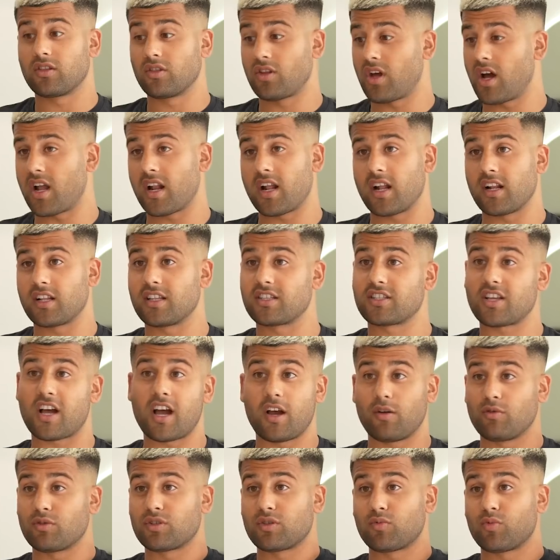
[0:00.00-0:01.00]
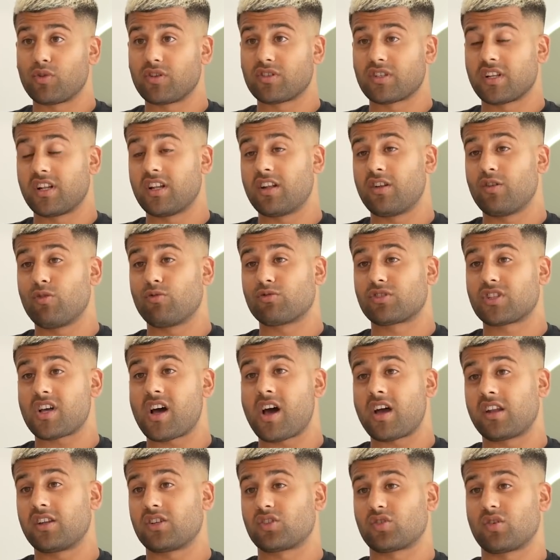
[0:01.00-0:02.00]
No, we was in a little
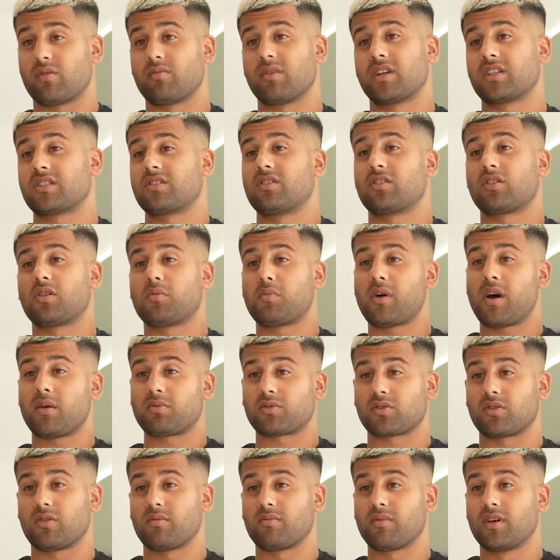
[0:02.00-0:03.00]
tiny shop next to a kebab shop.